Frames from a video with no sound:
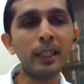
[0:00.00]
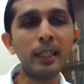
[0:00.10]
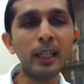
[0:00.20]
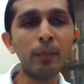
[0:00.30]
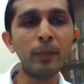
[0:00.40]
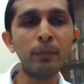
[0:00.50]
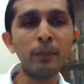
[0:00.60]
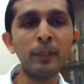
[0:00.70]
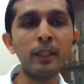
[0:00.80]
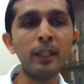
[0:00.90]
ERP
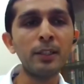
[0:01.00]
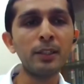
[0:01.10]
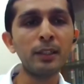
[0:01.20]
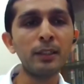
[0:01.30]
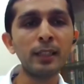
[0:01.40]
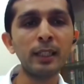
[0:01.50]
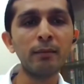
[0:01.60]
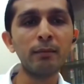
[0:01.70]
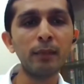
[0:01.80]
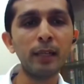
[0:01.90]
implementations
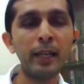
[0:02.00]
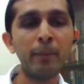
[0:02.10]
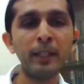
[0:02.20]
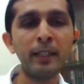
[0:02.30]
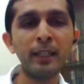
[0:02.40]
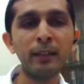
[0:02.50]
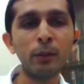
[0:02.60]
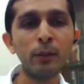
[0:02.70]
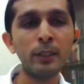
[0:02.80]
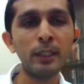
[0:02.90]
and adapting
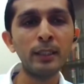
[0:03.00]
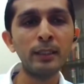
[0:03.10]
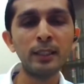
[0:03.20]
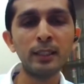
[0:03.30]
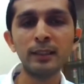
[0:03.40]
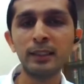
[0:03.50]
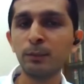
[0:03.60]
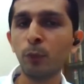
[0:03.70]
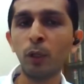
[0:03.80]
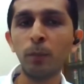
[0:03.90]
technology is just a
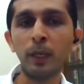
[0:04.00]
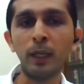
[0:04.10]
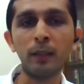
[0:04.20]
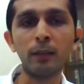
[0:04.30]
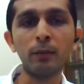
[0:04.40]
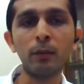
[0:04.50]
small part